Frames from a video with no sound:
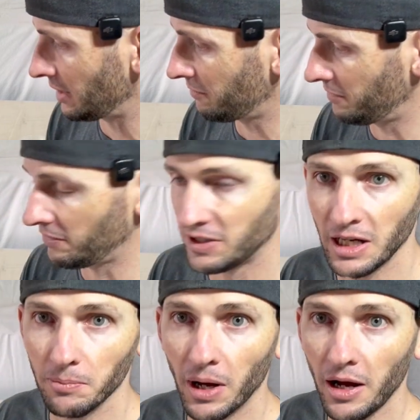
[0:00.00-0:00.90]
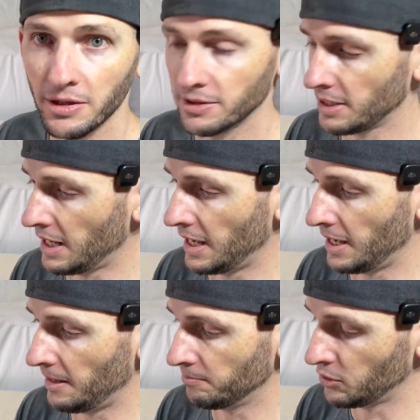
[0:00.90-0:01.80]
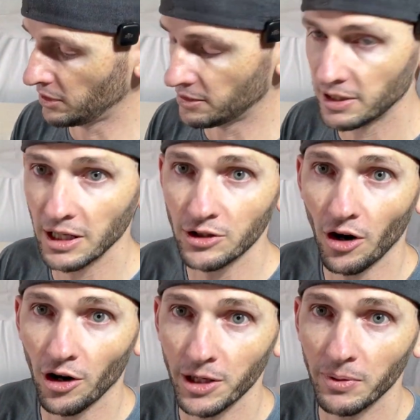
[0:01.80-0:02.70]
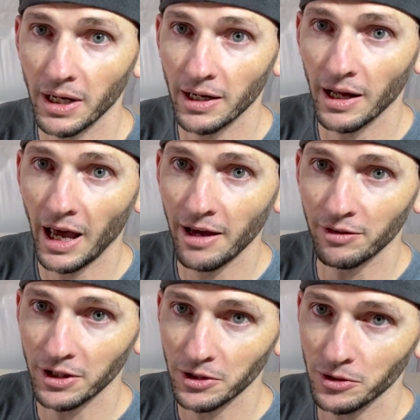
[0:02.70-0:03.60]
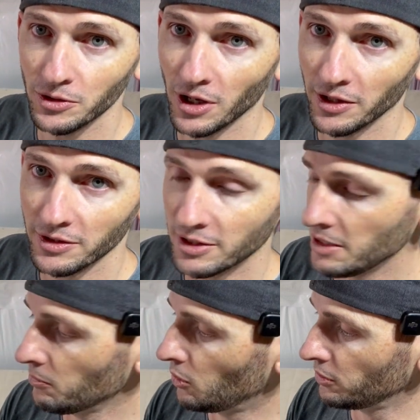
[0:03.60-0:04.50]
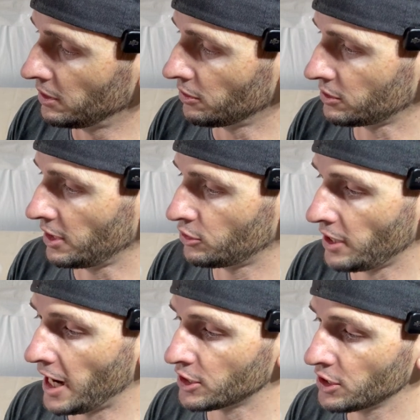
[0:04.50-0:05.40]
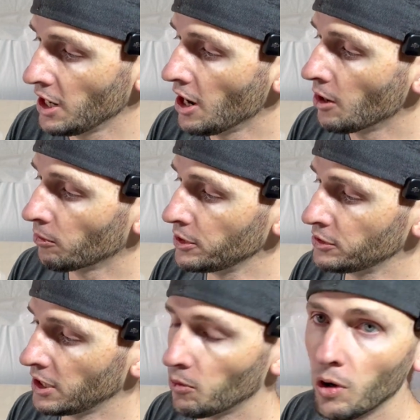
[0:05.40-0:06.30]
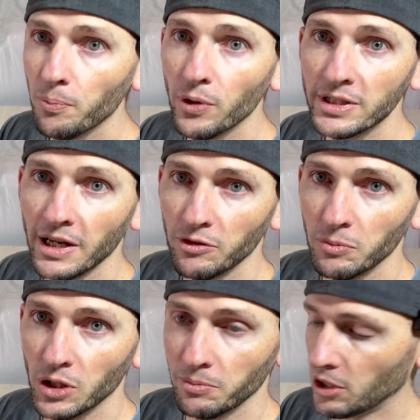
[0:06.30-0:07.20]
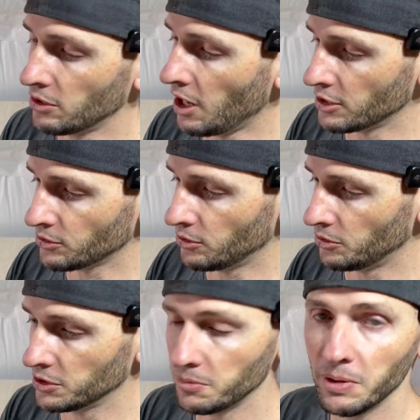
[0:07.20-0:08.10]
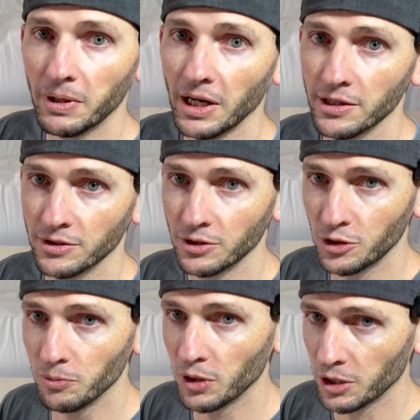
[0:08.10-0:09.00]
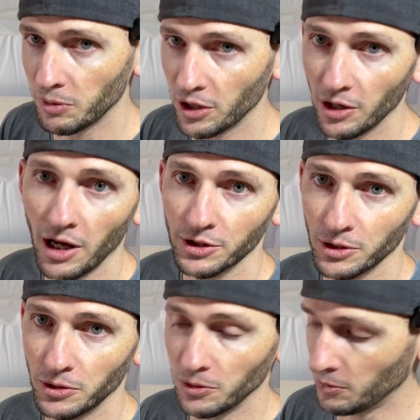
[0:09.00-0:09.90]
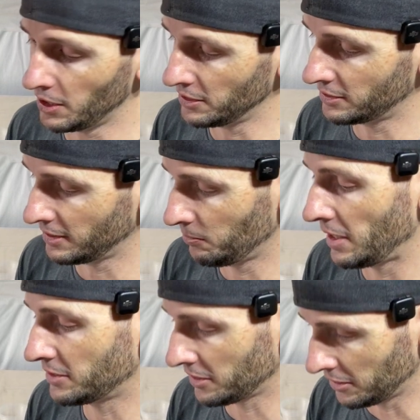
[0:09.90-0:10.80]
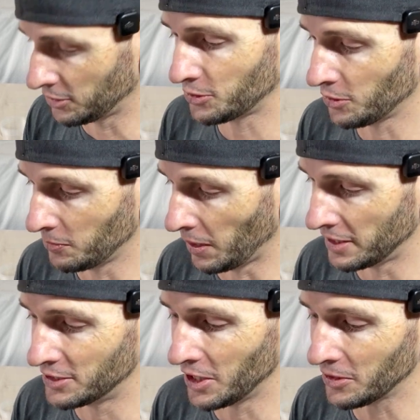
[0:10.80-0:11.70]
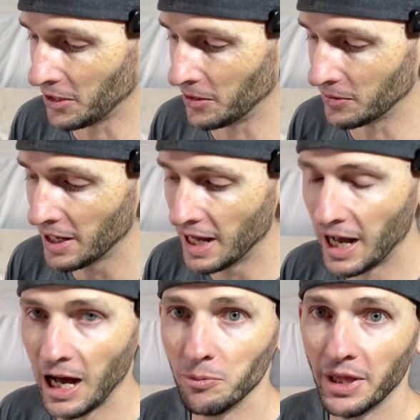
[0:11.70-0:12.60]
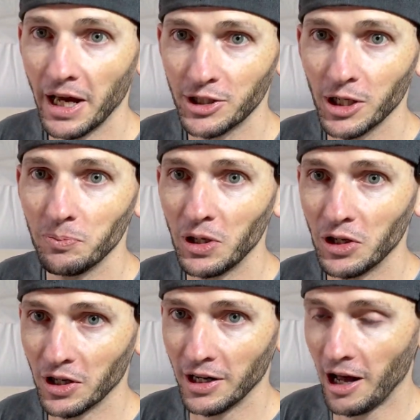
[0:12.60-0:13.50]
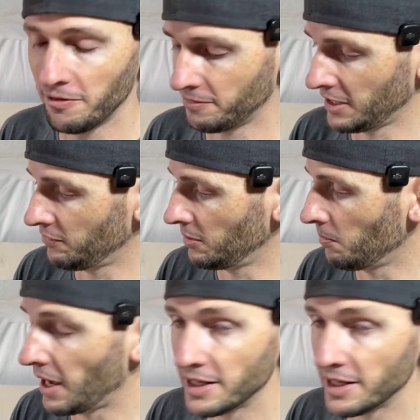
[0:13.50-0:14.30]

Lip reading: like 15 bucks. You can see it's already been heavily used on the seat mold. It looks like trash. We're using a 1.7 millimeter nozzle only because the 2 millimeter nozzle was basically destroyed by the gel coat, but that should be good enough given my